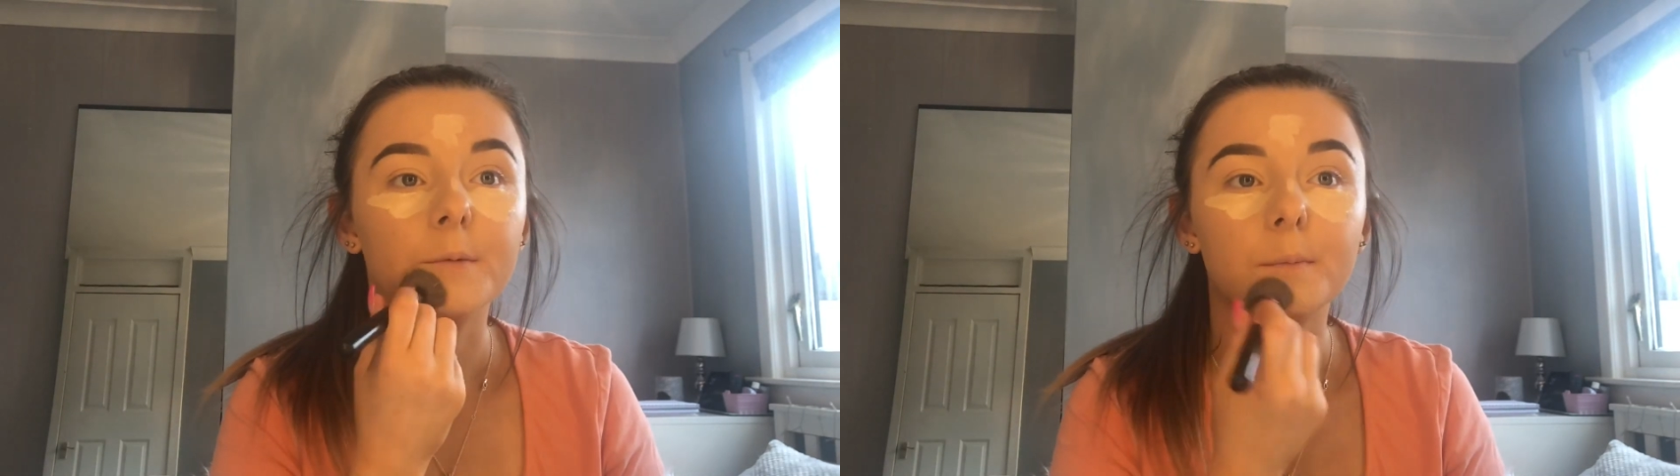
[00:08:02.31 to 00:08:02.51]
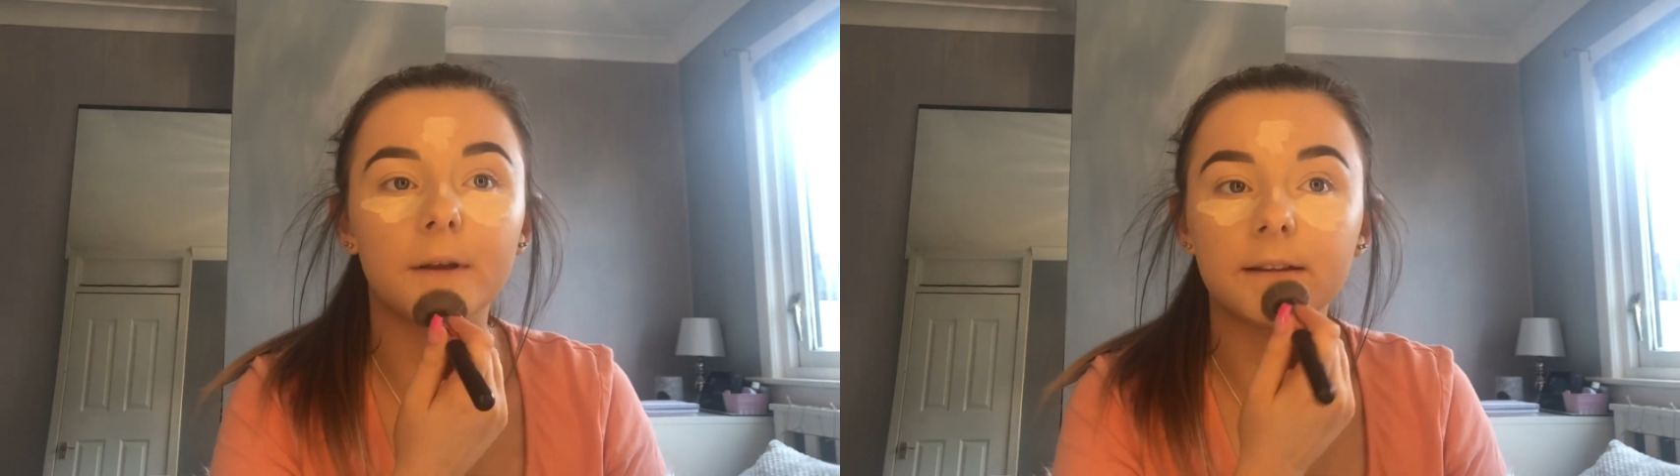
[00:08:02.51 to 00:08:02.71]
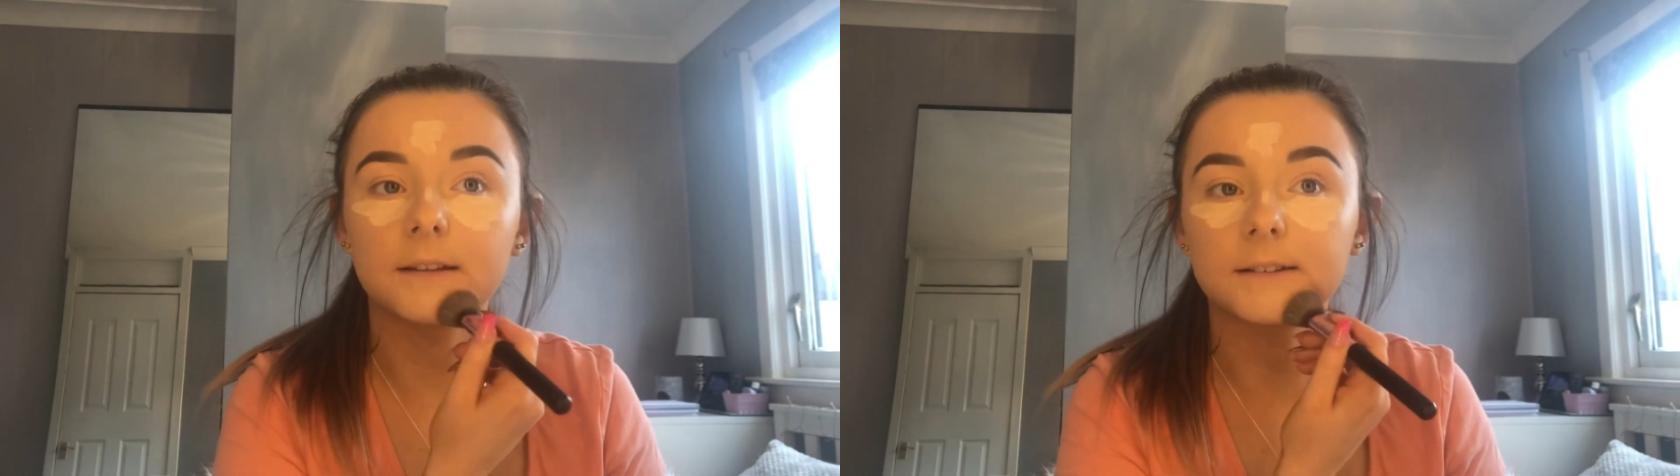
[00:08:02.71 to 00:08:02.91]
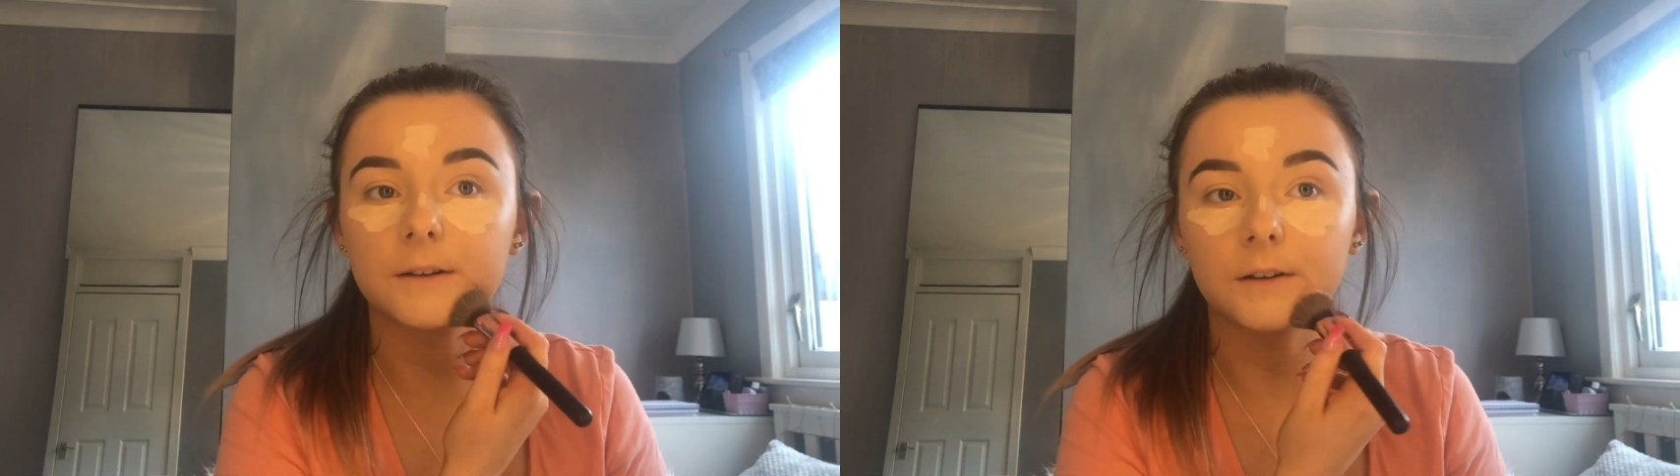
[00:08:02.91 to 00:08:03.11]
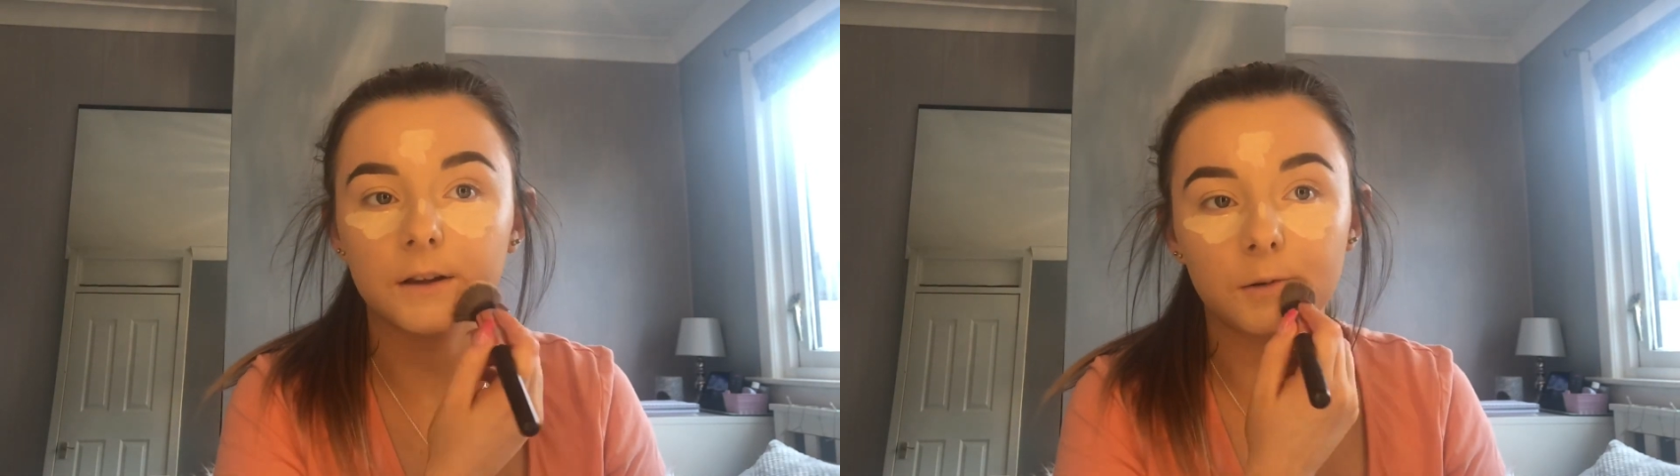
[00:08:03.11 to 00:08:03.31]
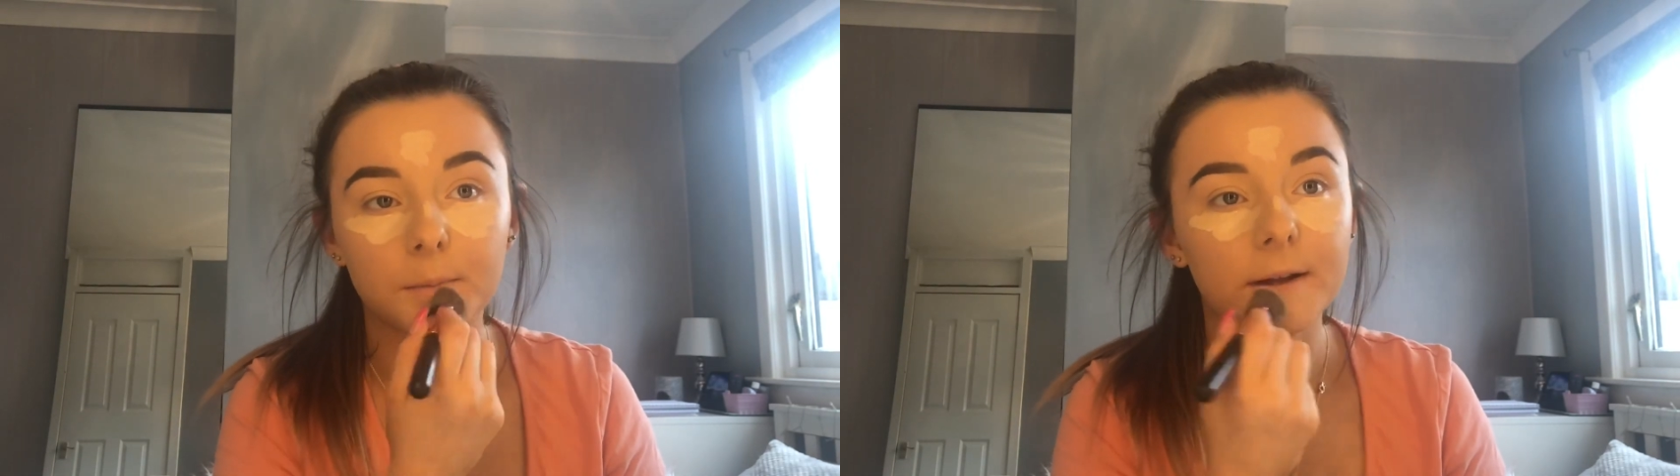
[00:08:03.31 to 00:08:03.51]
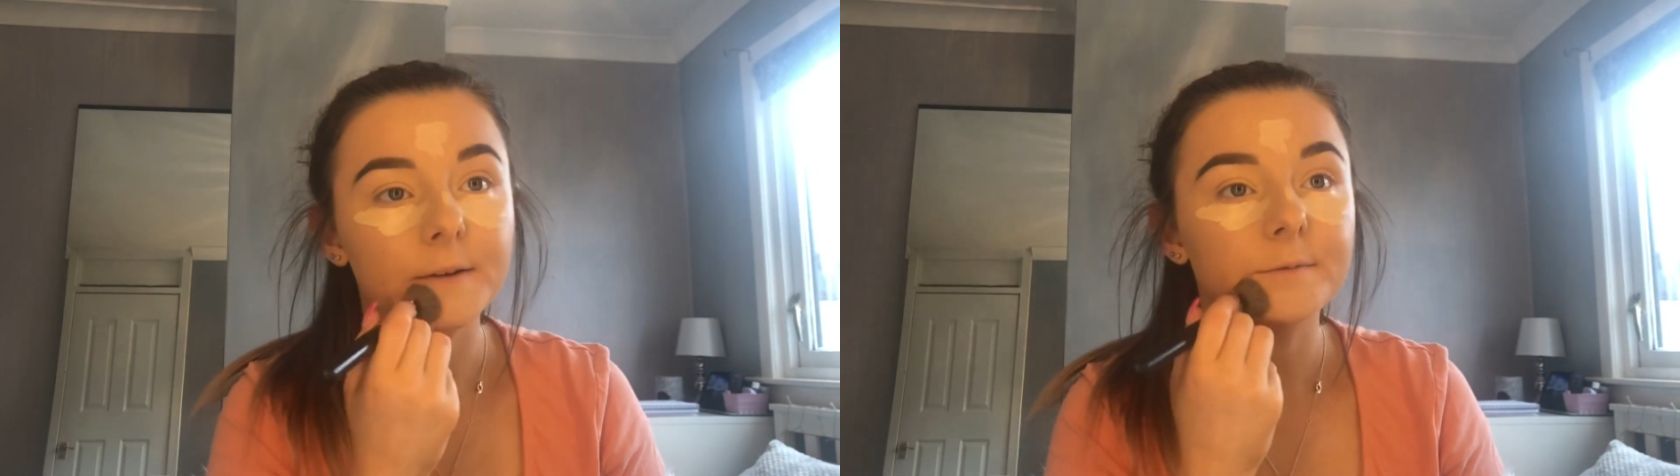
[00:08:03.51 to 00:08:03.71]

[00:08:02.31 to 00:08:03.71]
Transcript: blend this out a little bit.